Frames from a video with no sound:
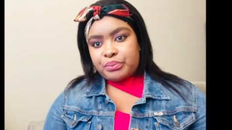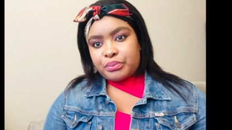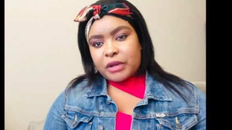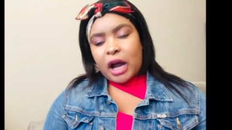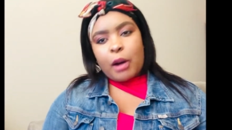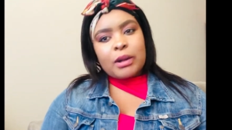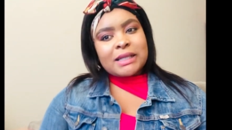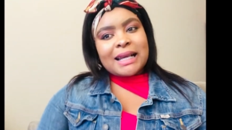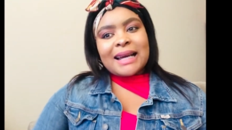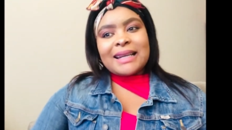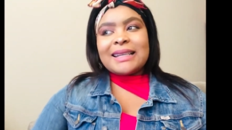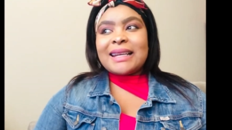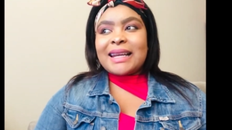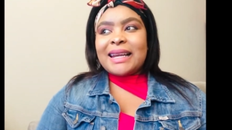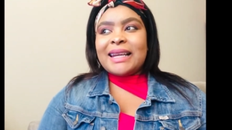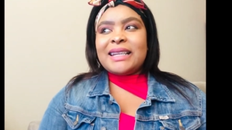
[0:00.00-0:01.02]
I was
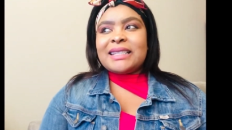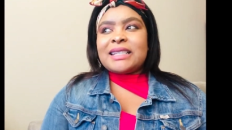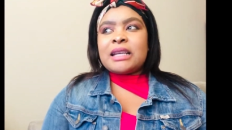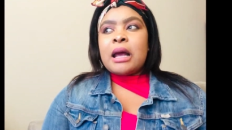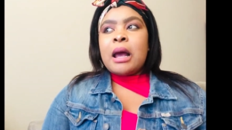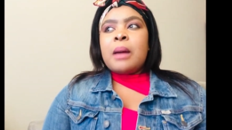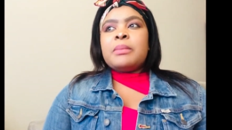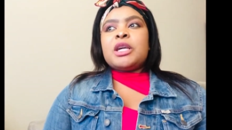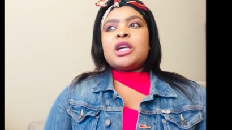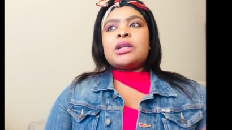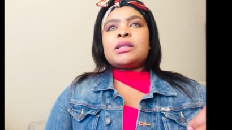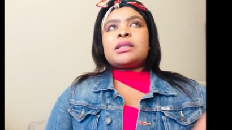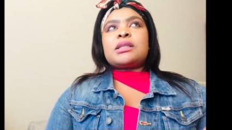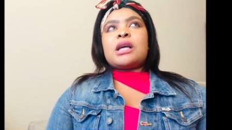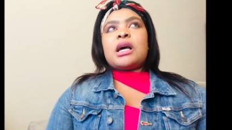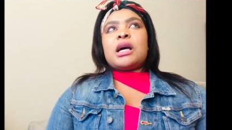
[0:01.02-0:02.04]
underage
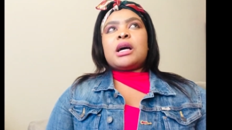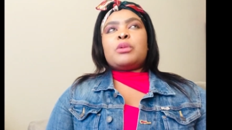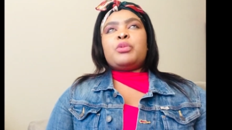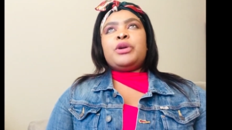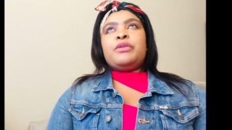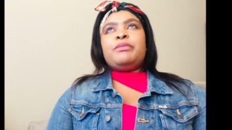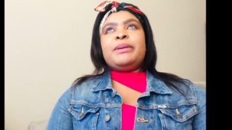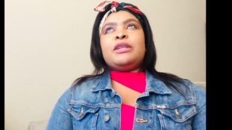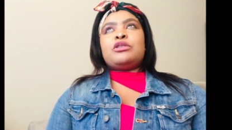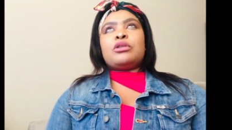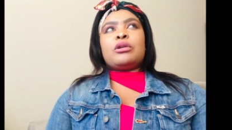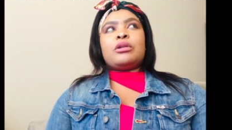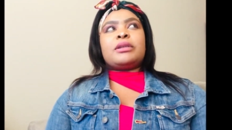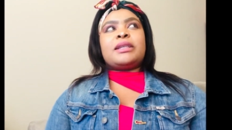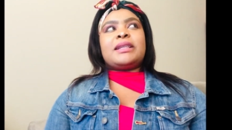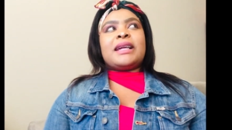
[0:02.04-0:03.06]
because we've been
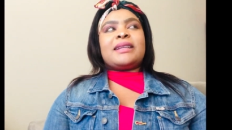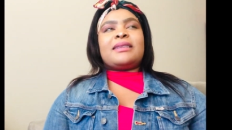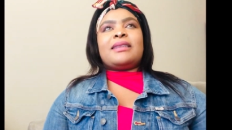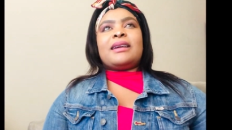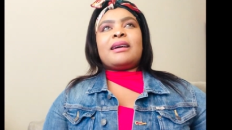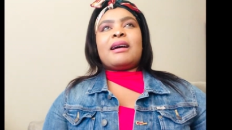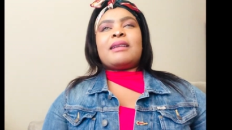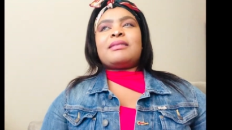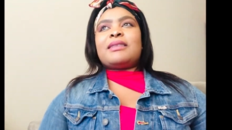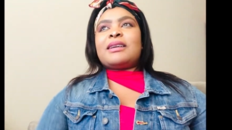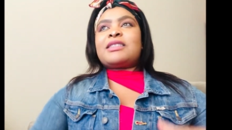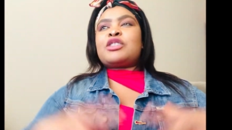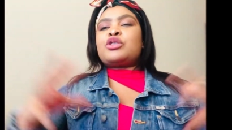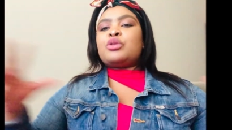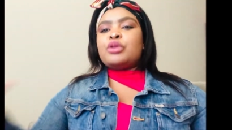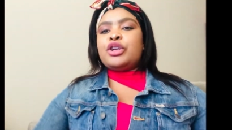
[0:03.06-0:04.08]
told that the
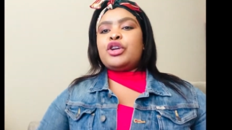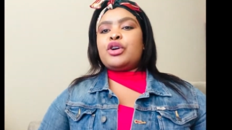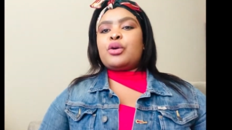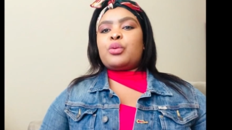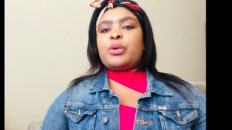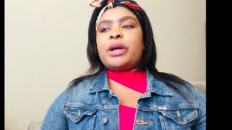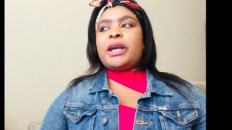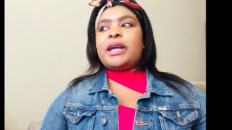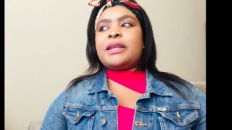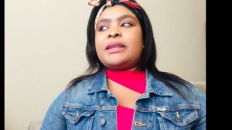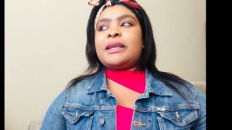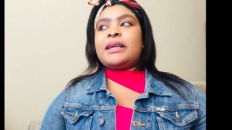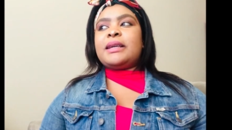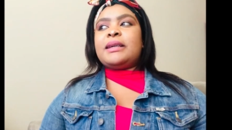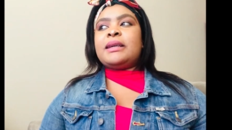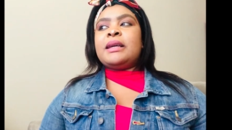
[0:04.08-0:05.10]
studio where
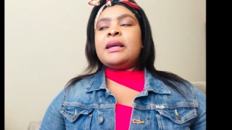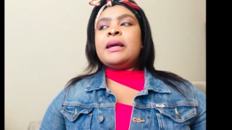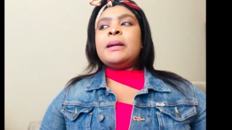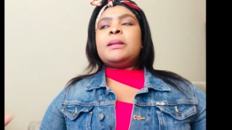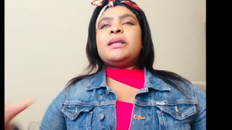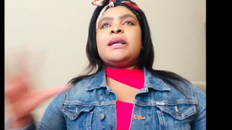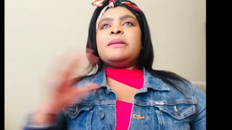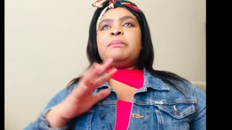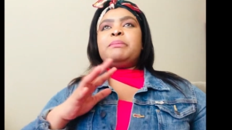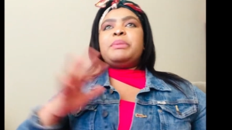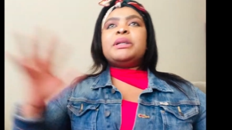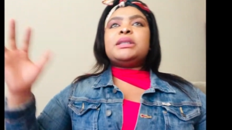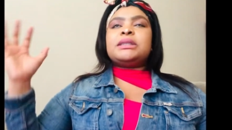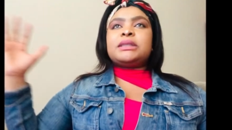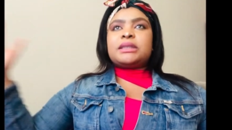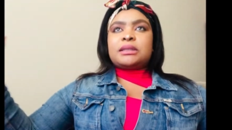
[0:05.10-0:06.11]
they
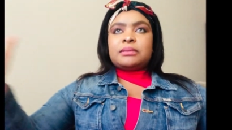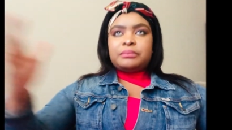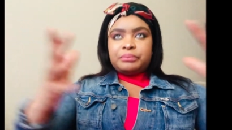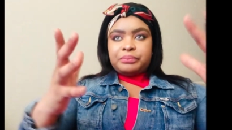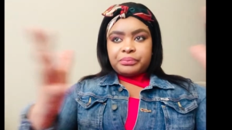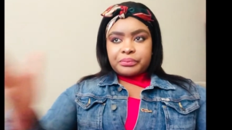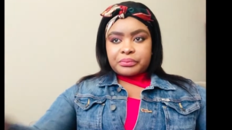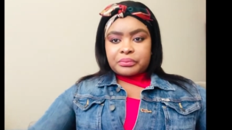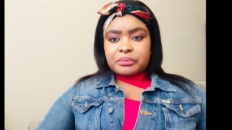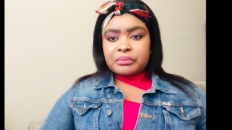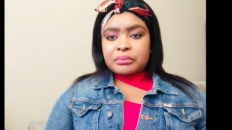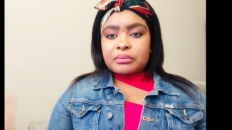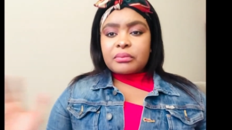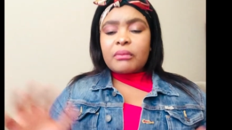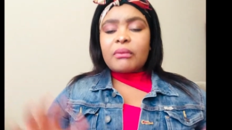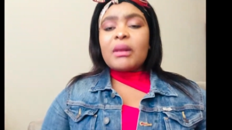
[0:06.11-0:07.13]
built
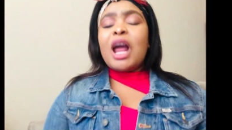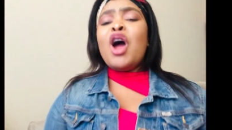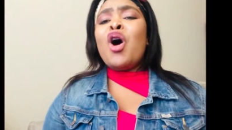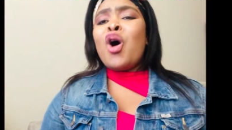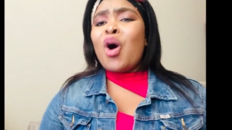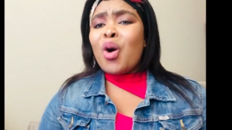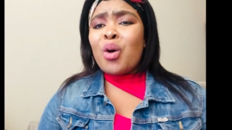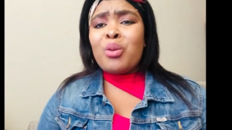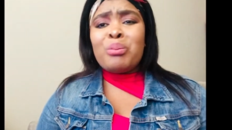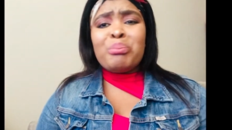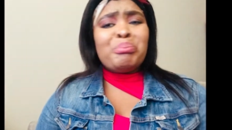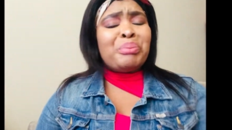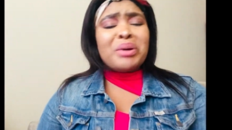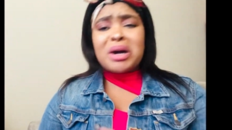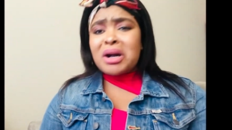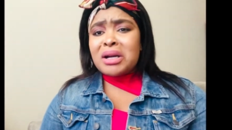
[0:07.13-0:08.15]
a home
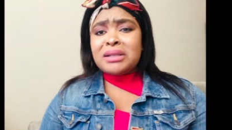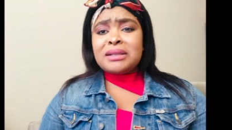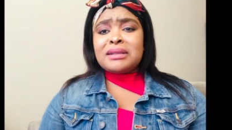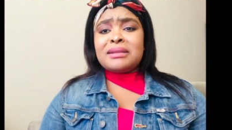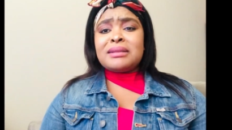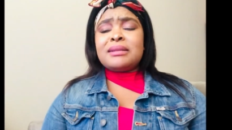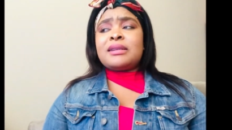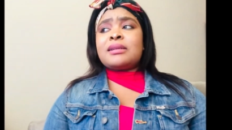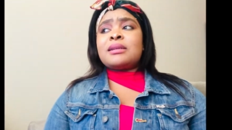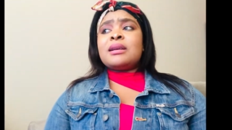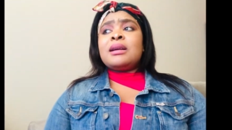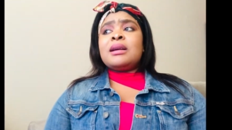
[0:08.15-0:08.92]
burned,